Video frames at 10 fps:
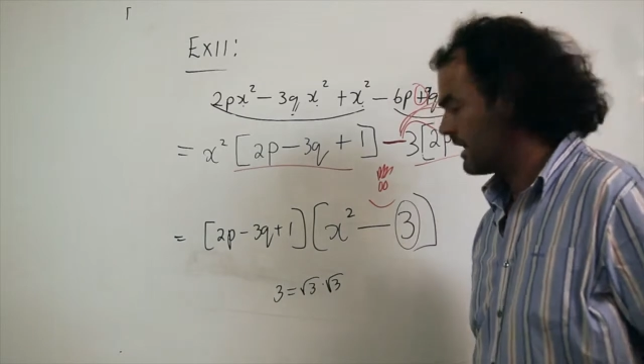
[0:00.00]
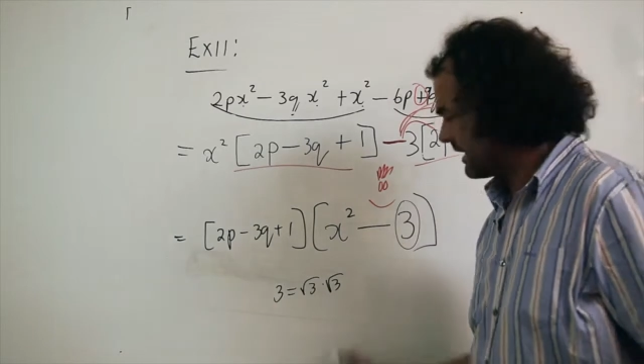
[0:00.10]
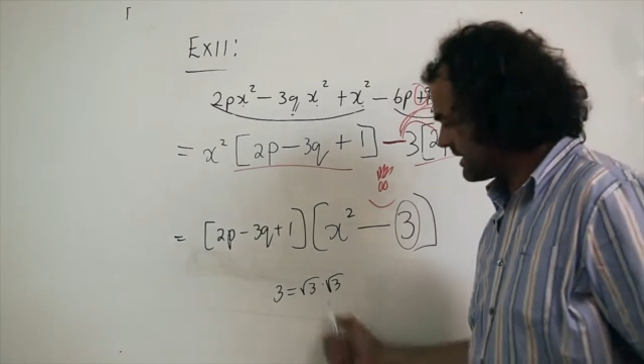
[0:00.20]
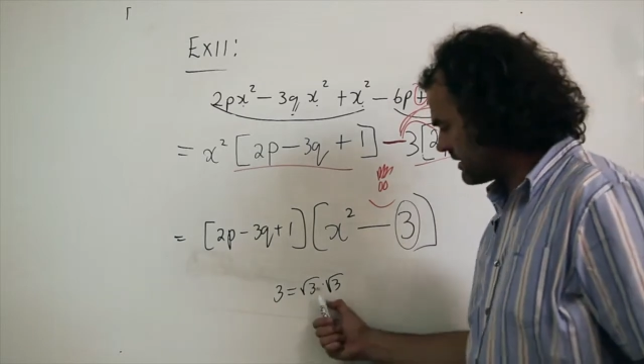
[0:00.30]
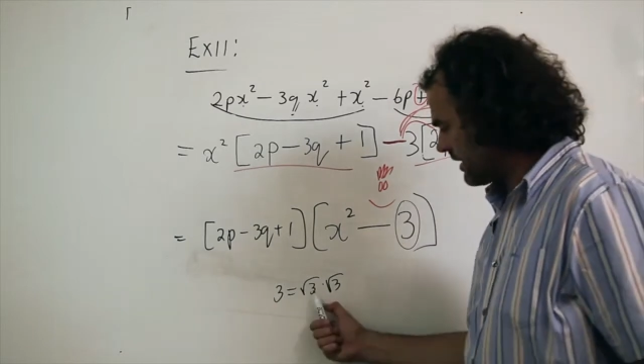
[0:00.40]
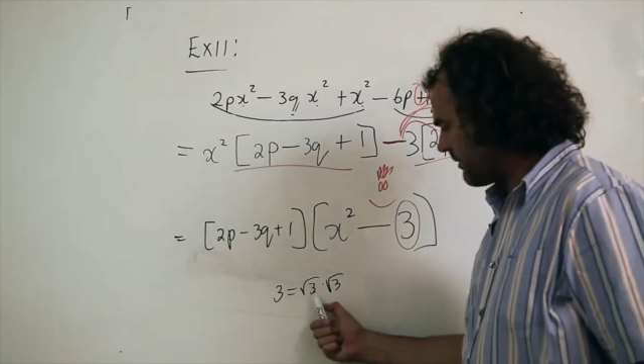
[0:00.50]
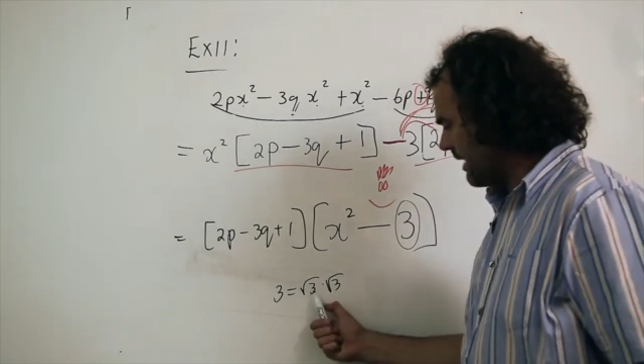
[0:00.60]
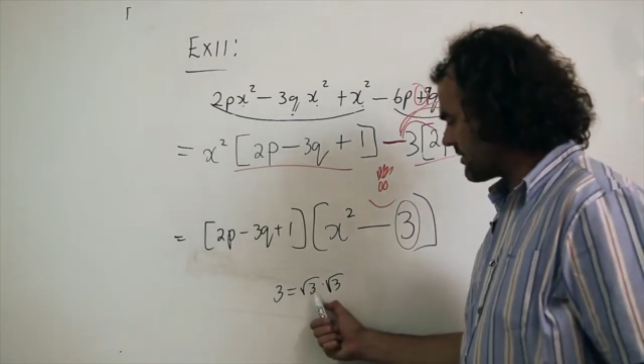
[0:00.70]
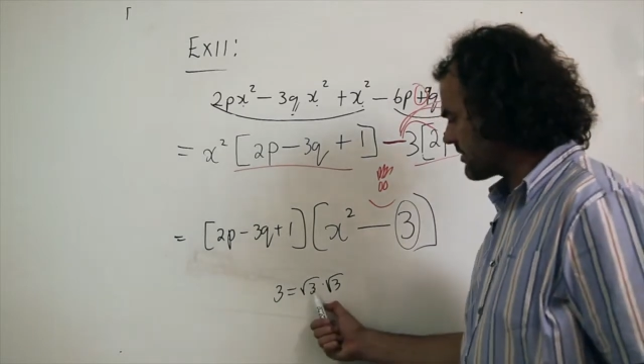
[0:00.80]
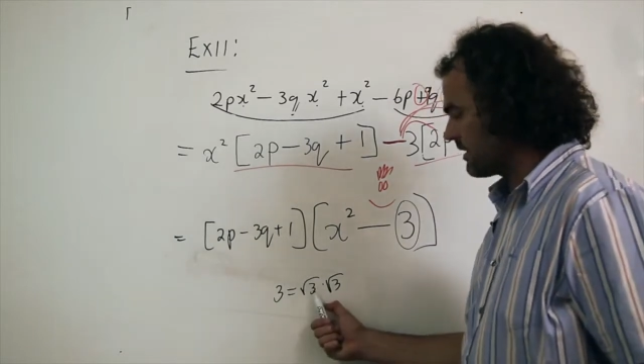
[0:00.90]
This is
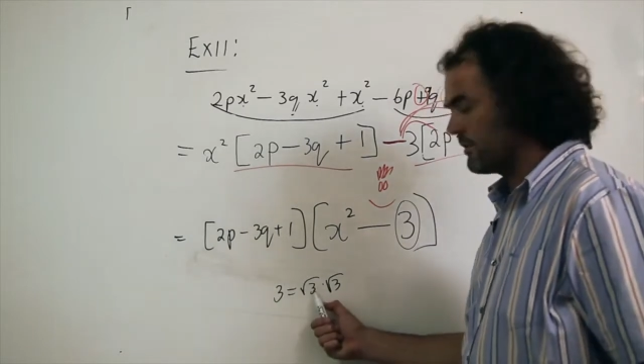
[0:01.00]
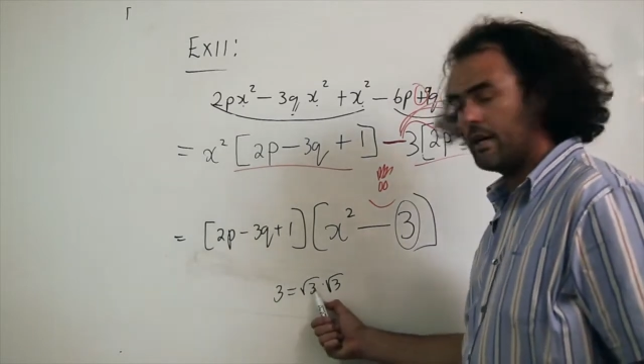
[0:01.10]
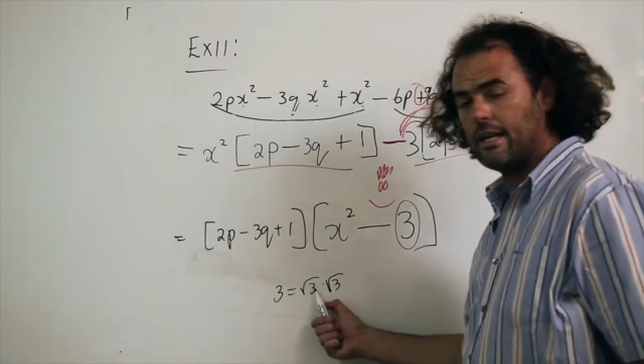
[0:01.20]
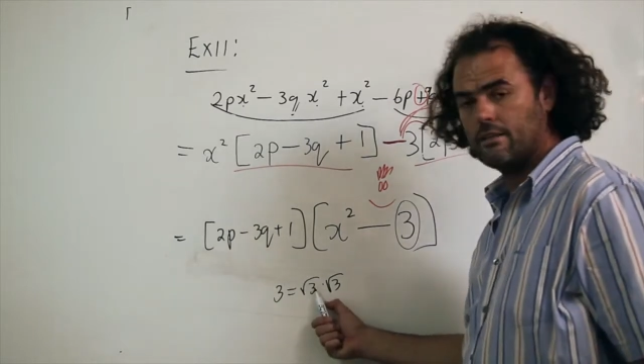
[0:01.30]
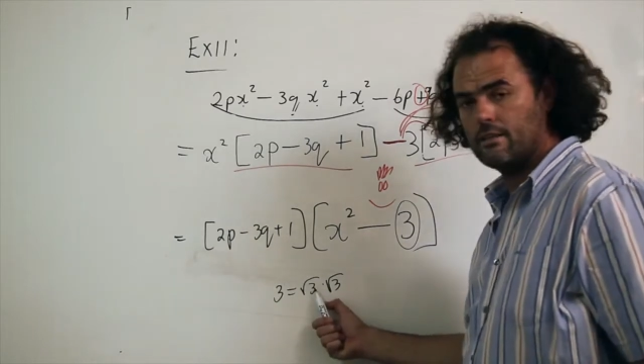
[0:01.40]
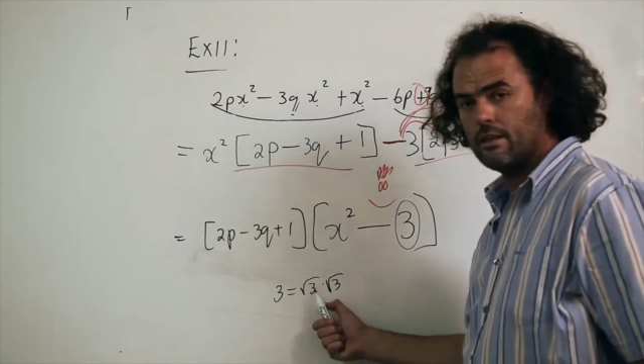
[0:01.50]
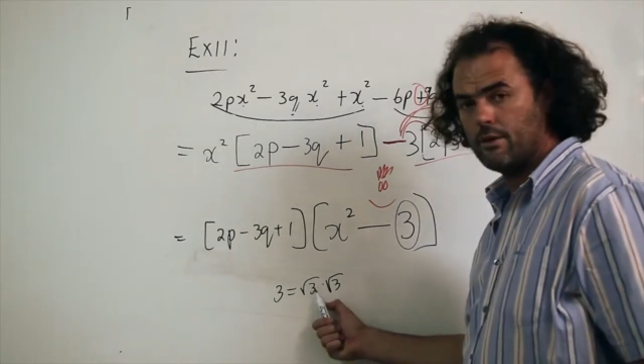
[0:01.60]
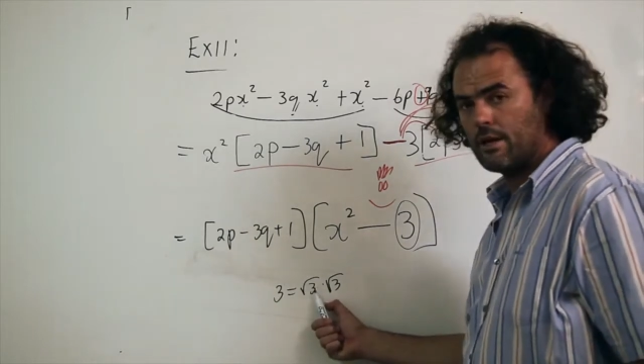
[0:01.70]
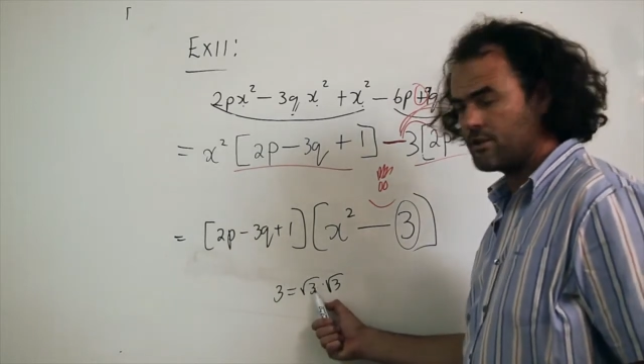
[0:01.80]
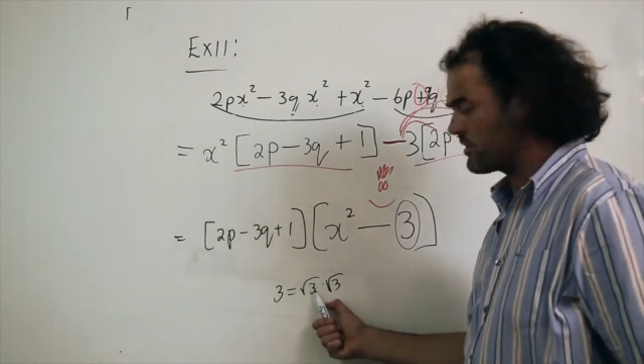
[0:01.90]
irrational, right?
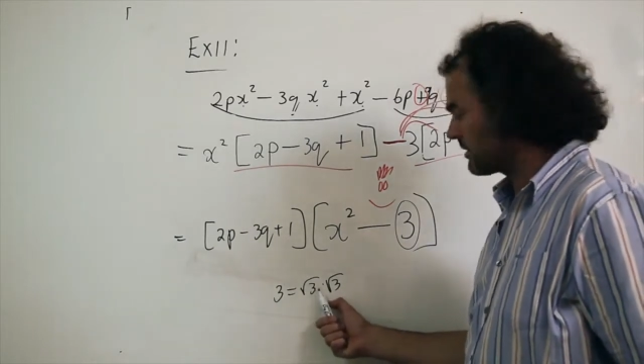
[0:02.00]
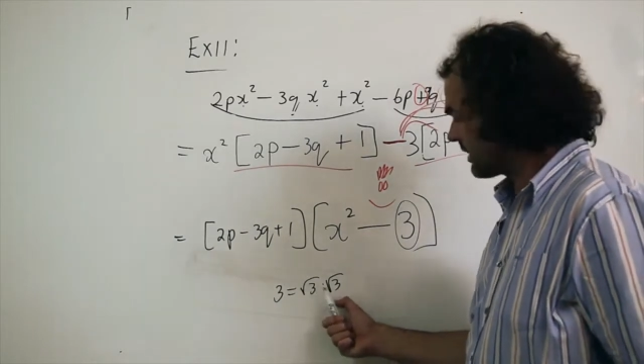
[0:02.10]
Irrational